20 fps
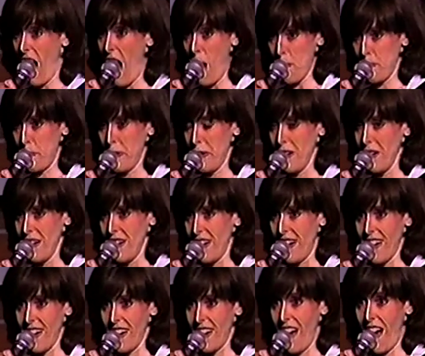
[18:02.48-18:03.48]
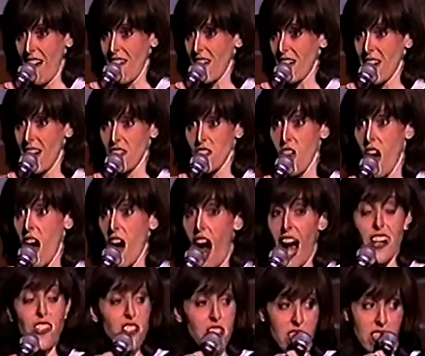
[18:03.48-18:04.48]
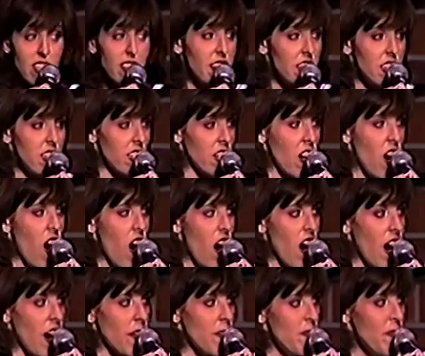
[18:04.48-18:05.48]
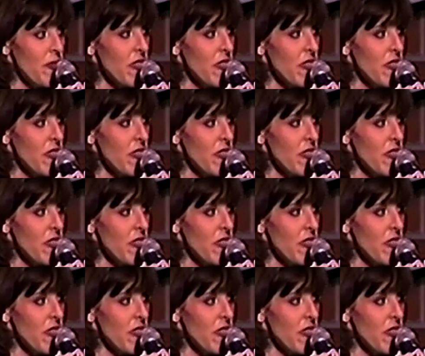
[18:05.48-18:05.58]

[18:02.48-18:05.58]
up. No, I just needed a car.